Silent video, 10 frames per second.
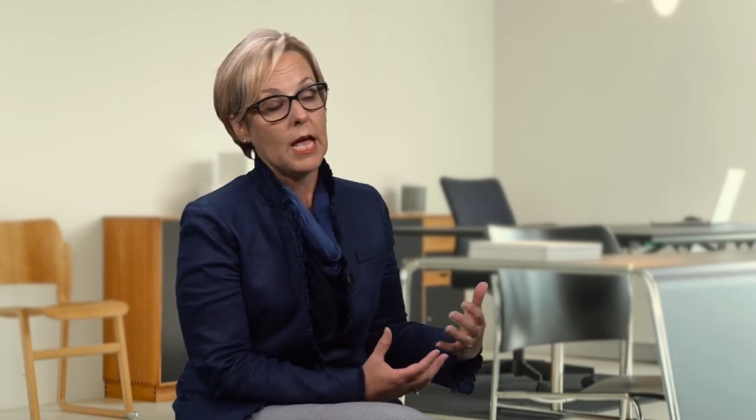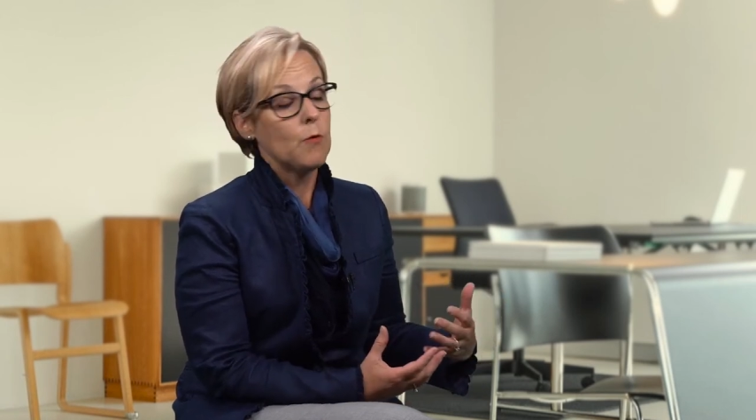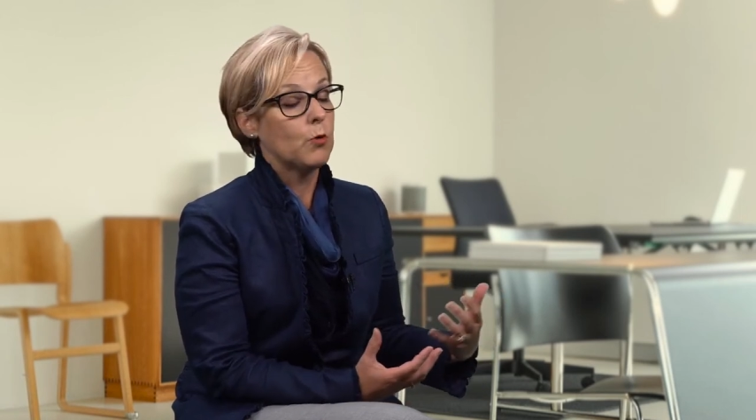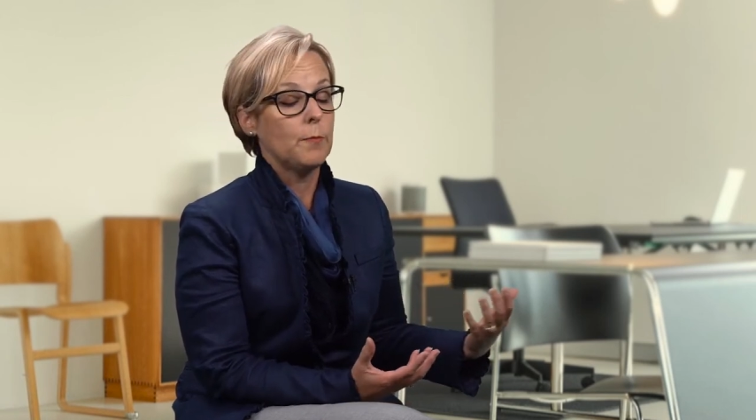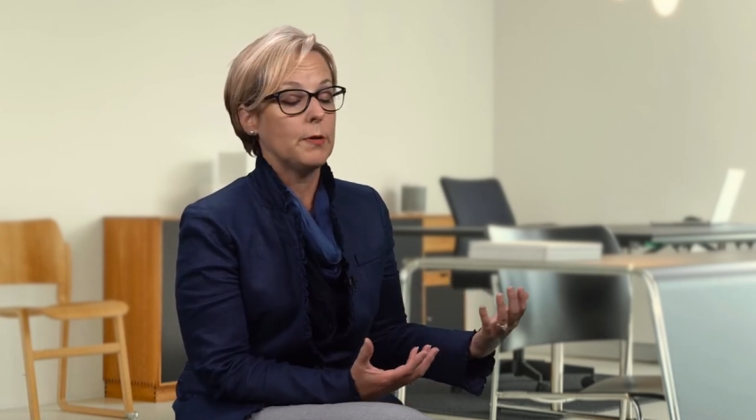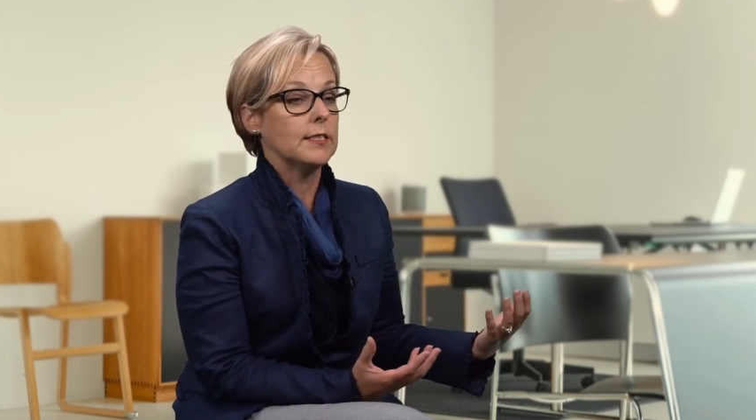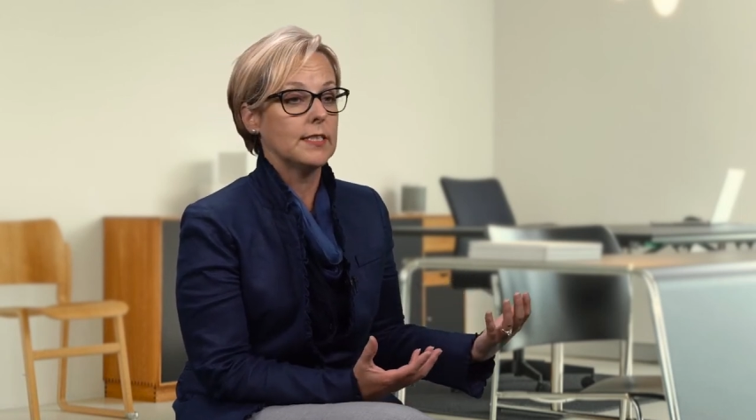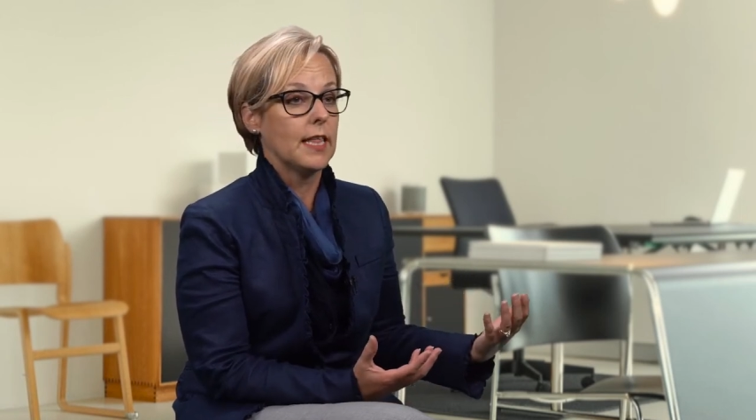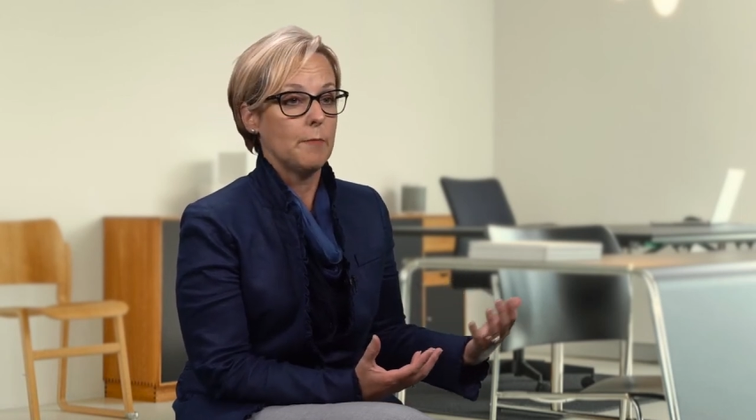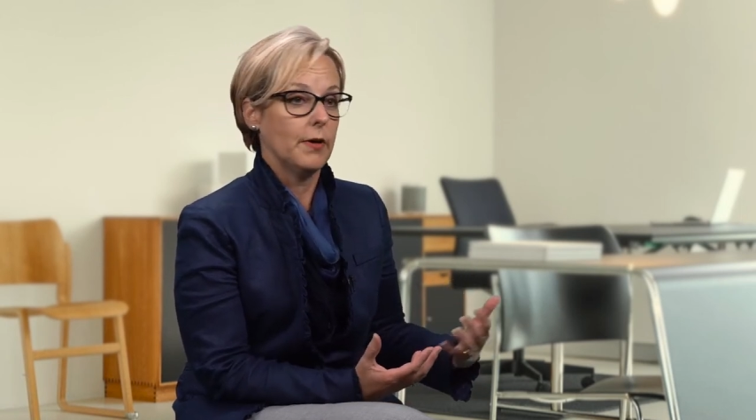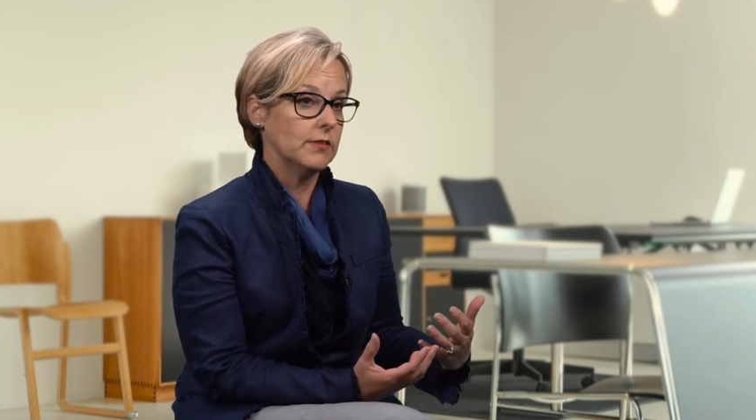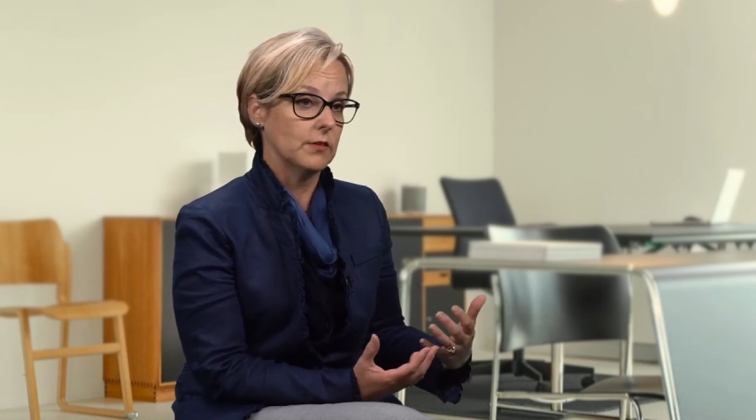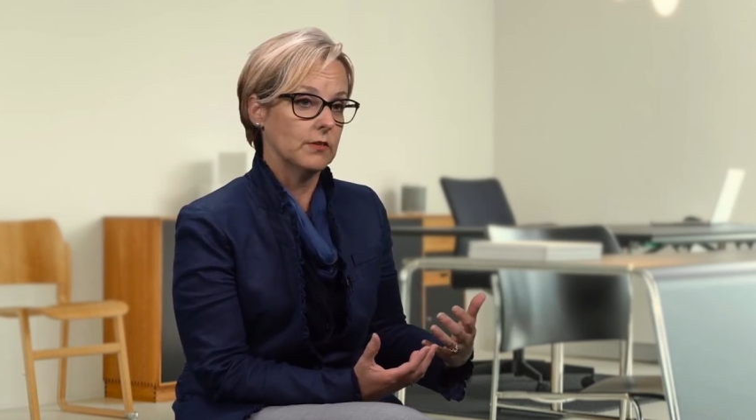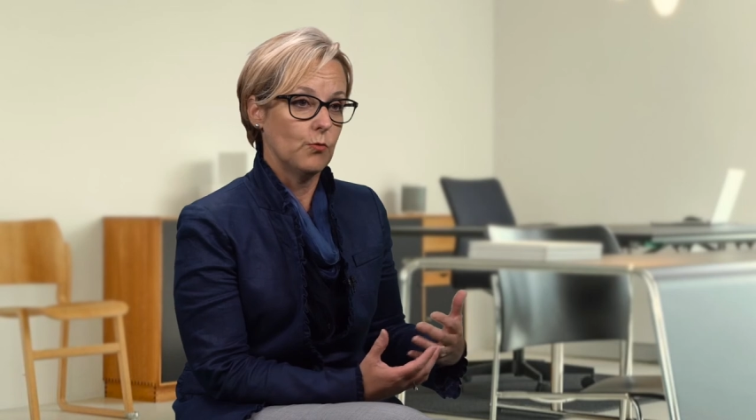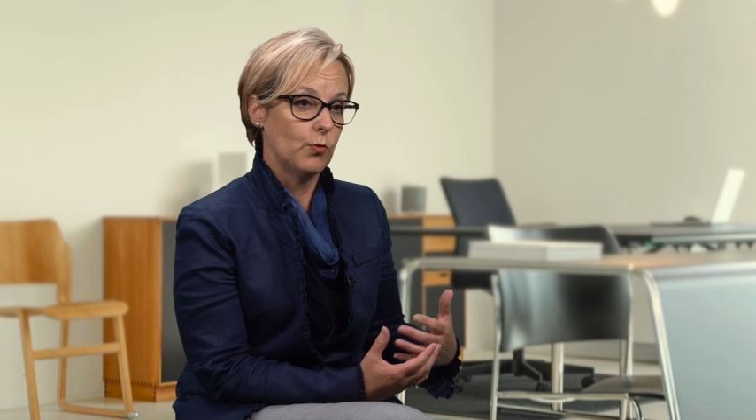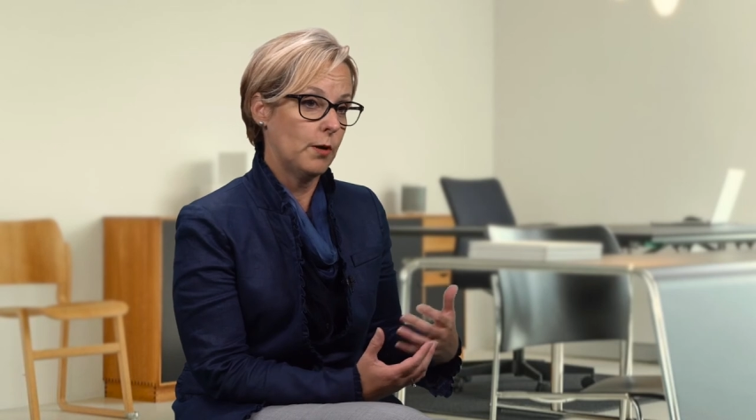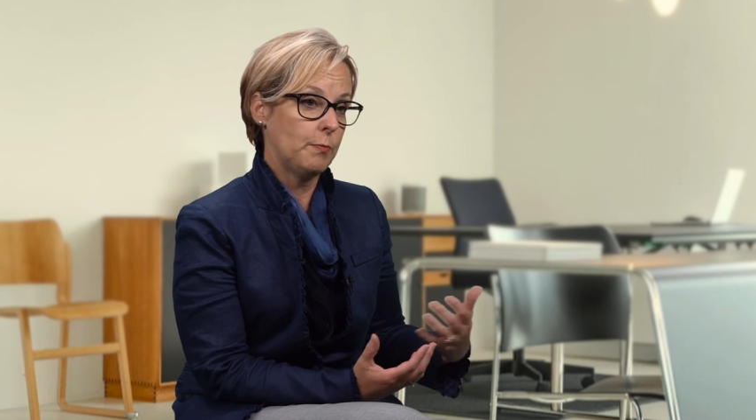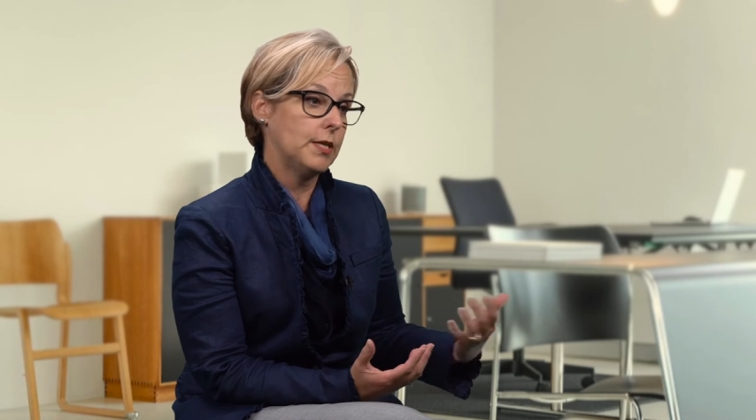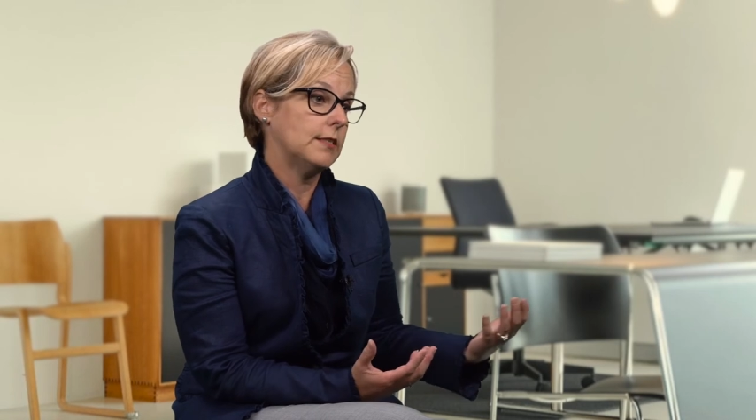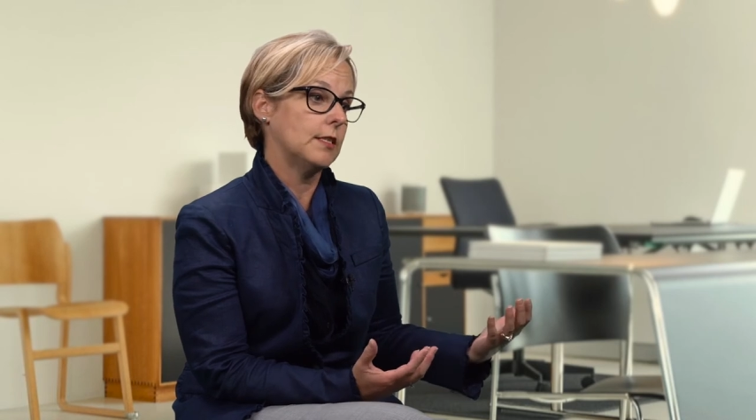And we're a piece of that puzzle. We're a
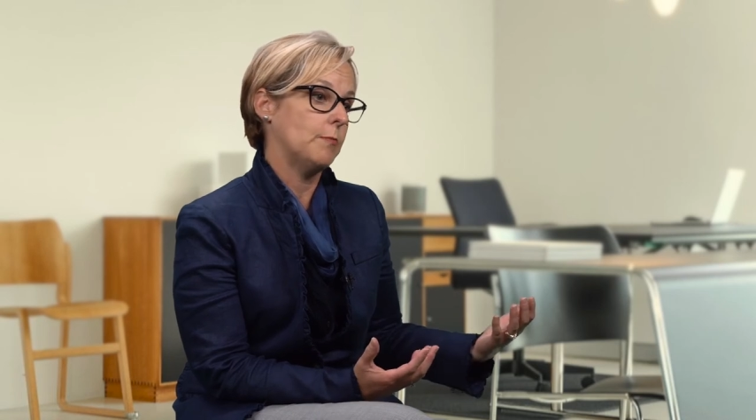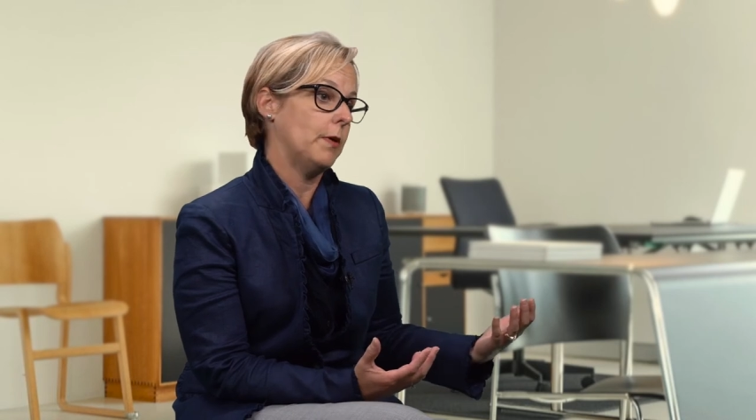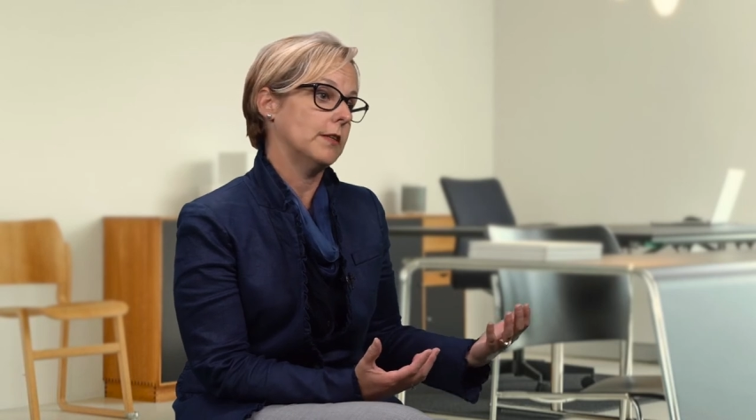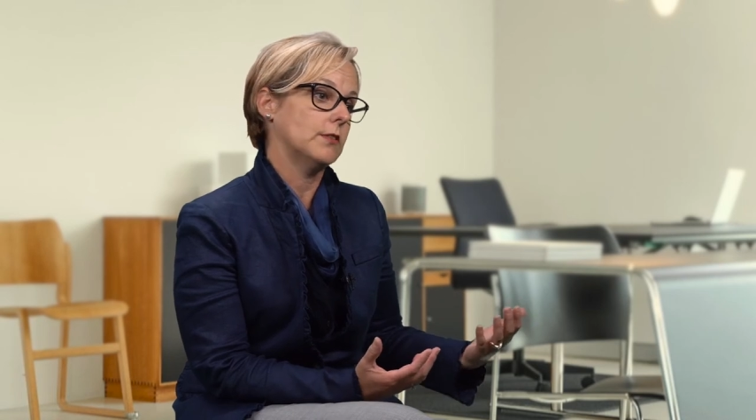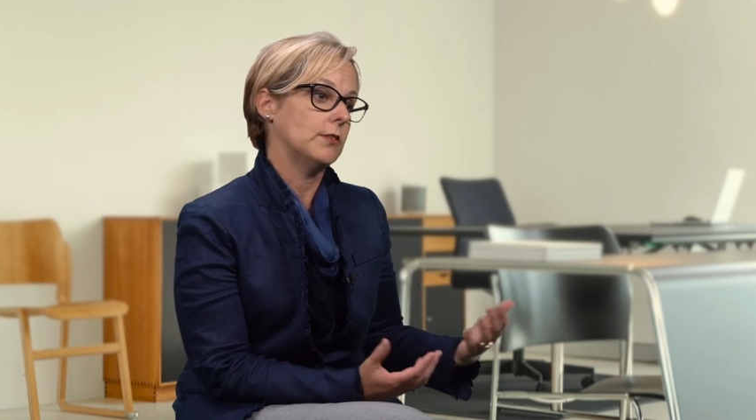piece of the puzzle